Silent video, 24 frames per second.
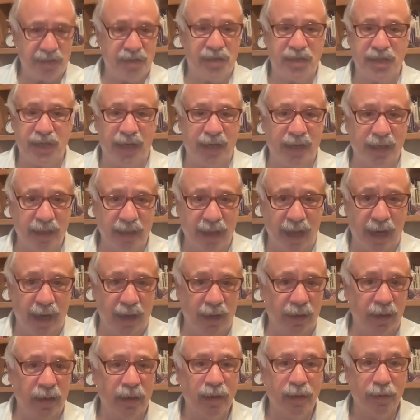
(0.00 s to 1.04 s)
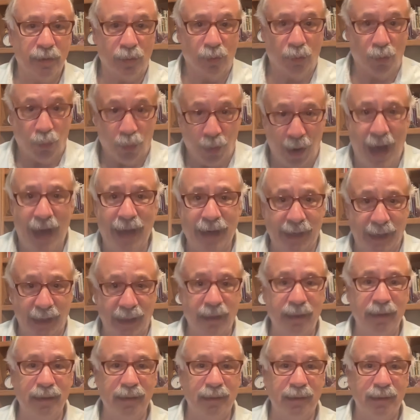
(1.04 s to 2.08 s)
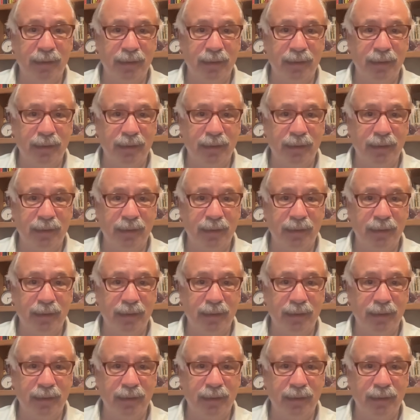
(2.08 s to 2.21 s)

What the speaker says: sitting there rotting